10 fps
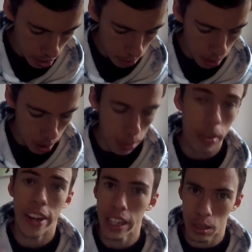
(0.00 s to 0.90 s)
going to build up
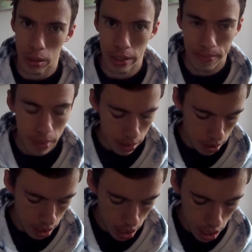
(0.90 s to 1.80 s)
the next one
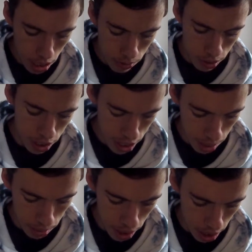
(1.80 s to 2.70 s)
for the
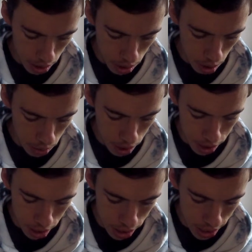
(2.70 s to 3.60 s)
same thing. So Rock
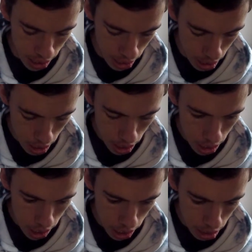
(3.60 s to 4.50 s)
Slide's done,
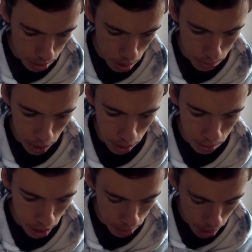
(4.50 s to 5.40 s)
Thunderbolt, bang
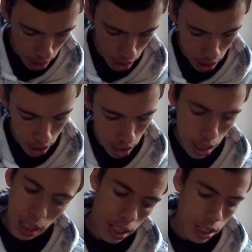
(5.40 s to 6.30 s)
bang bang,
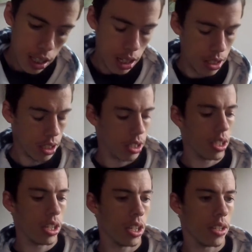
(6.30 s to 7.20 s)
as you can
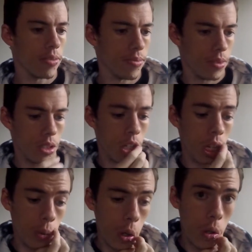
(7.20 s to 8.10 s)
see. So
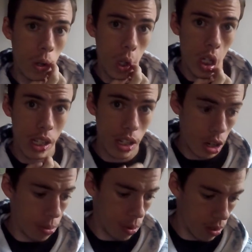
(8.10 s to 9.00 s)
you will
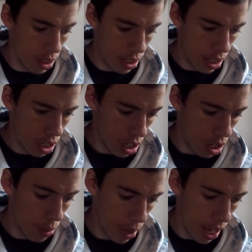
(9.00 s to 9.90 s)
cop
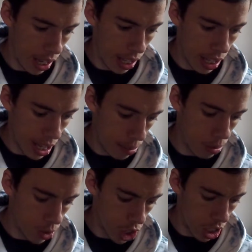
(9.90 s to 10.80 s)
a
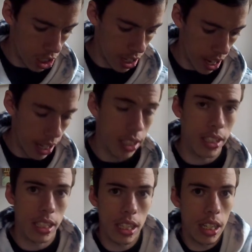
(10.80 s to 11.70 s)
couple charge attacks
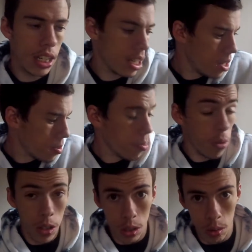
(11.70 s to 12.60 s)

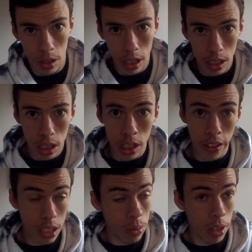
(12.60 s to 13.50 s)
while doing this, so
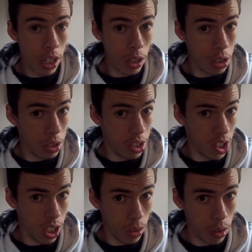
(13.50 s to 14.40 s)
that's where you're going to use your
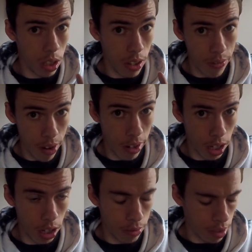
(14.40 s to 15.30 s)
shields very
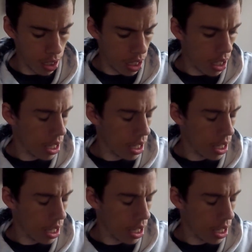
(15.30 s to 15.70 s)
carefully.